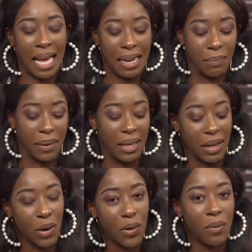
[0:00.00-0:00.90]
can be
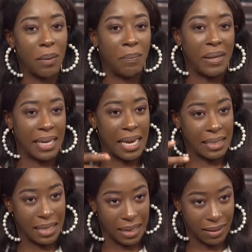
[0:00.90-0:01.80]

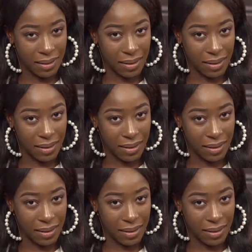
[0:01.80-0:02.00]
replicated?